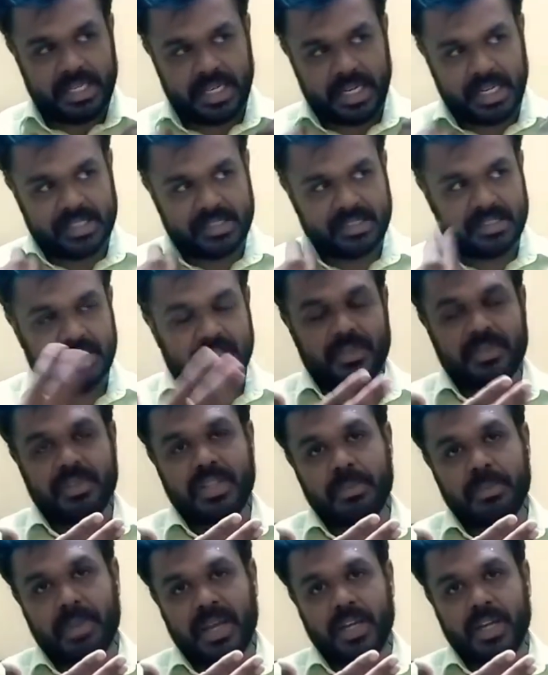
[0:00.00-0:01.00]
I can
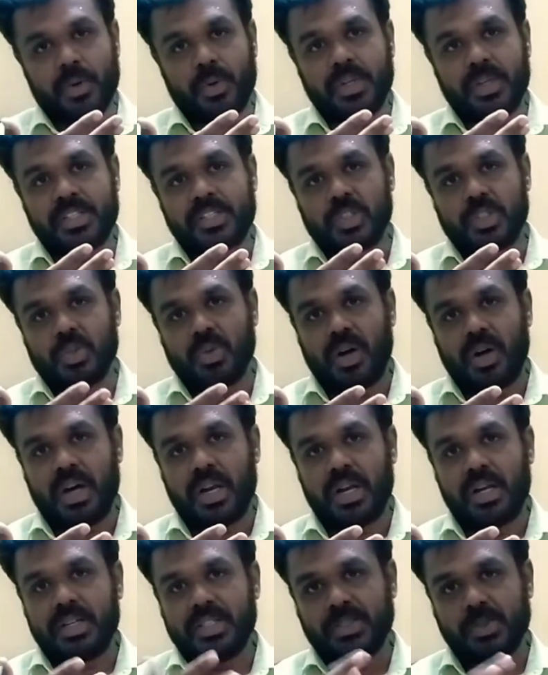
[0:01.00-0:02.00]
serve my notice to
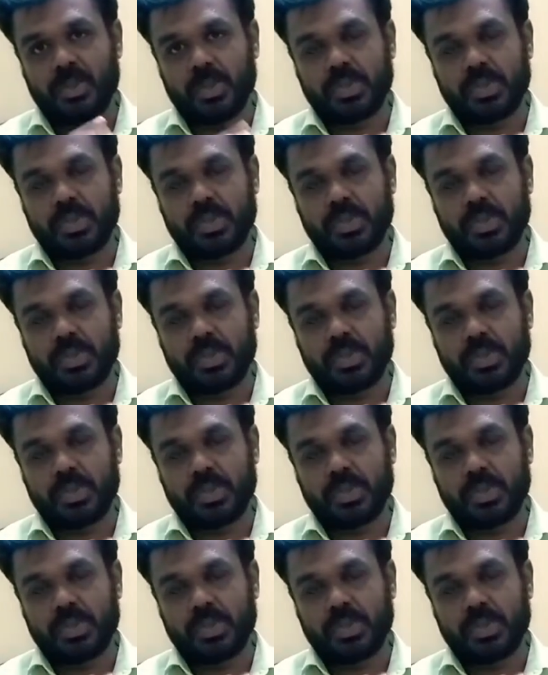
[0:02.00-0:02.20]
all.